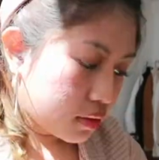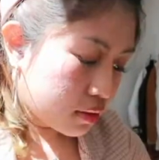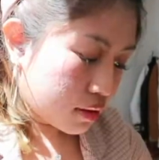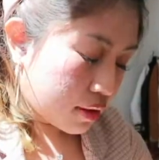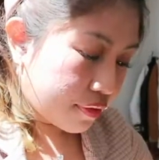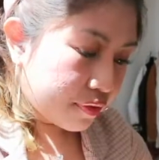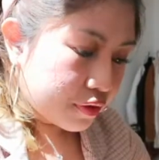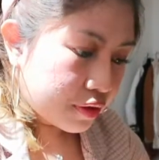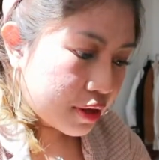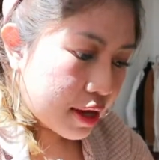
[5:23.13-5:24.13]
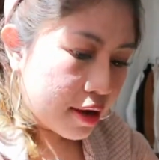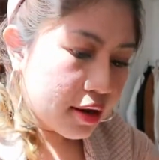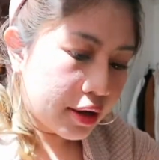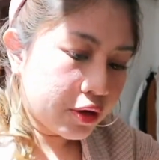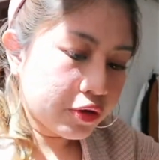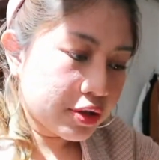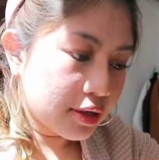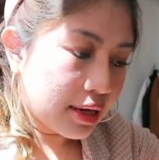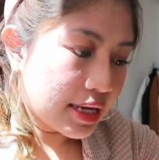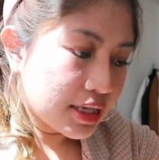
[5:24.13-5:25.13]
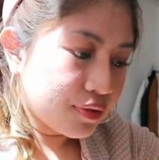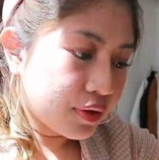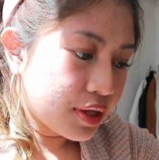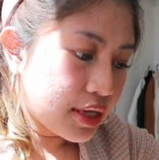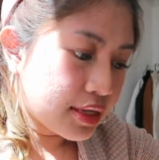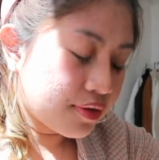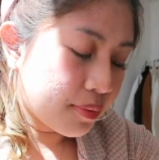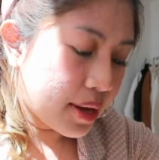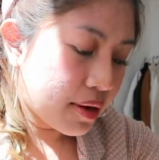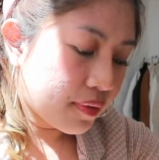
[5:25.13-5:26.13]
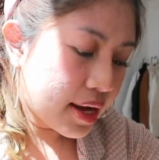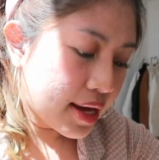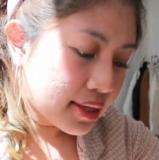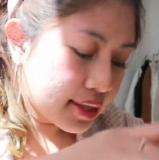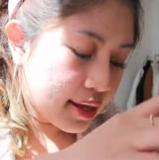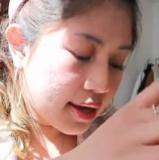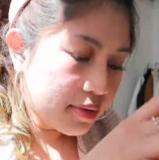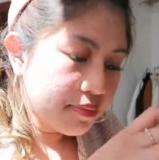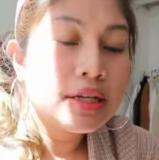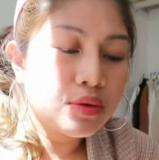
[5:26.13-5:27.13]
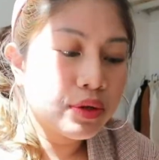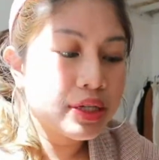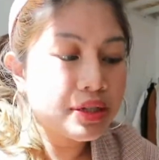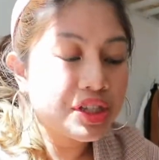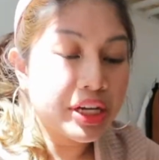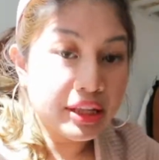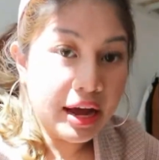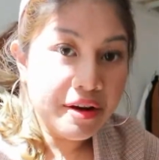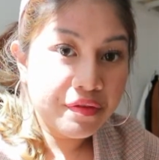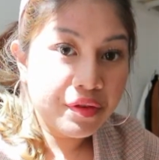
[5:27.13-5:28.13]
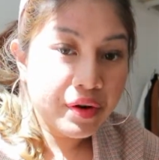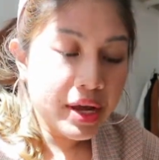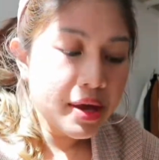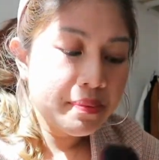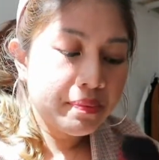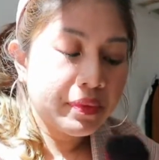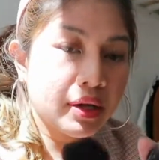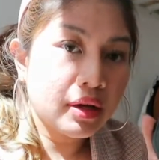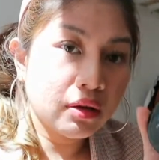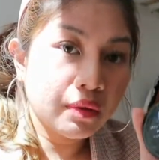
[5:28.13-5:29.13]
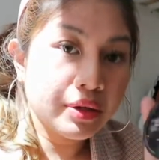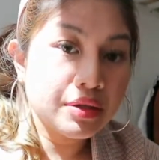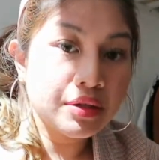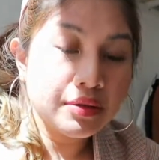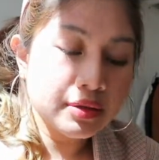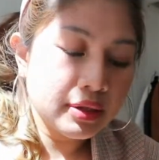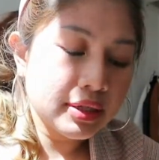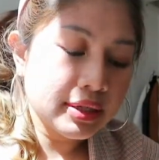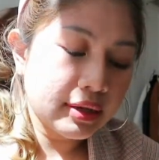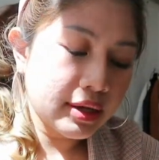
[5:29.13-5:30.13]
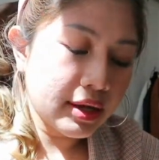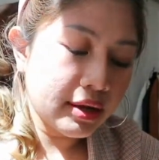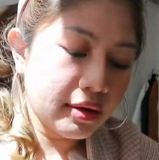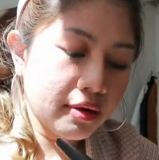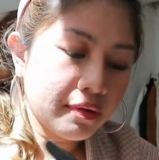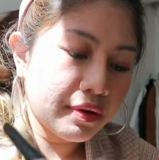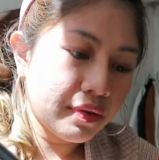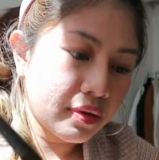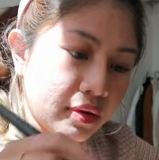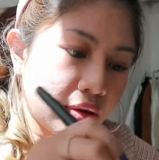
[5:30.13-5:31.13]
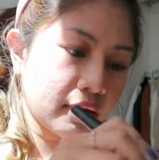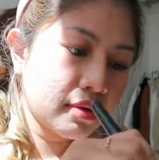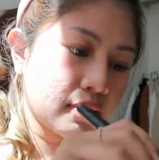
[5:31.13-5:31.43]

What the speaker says: And then after that, I use the last one. It's from NYX again. This one is the shade Ivory, and I always use this at the end of everything.